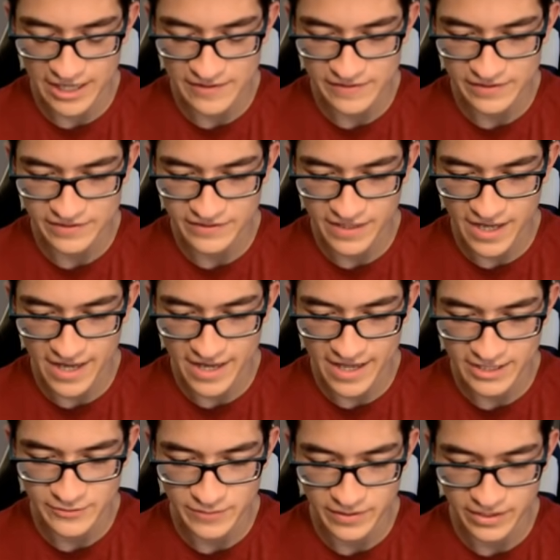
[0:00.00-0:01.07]
and this guy
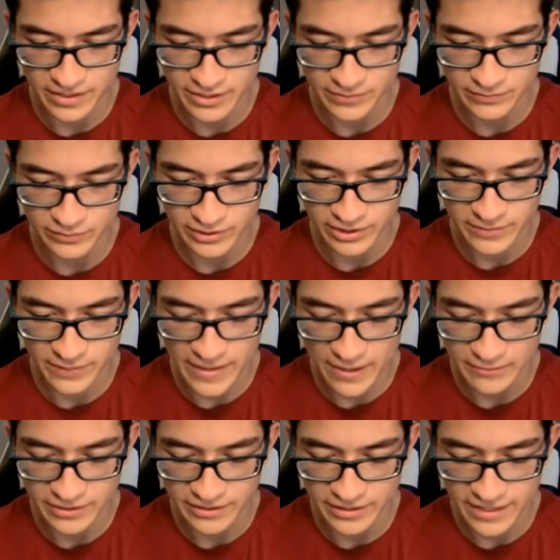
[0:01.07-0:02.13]
has been completely
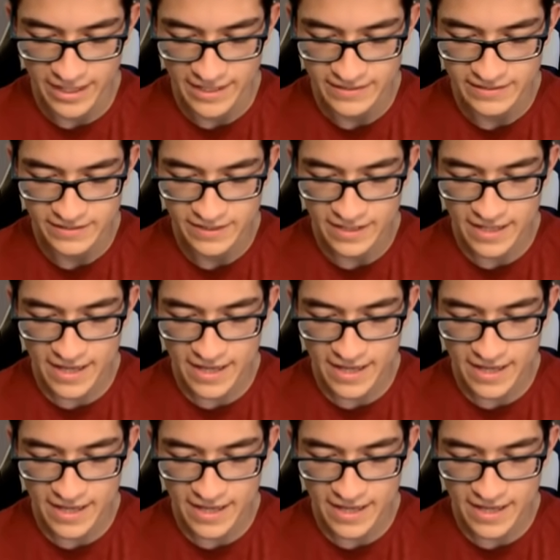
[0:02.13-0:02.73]
pounding the net.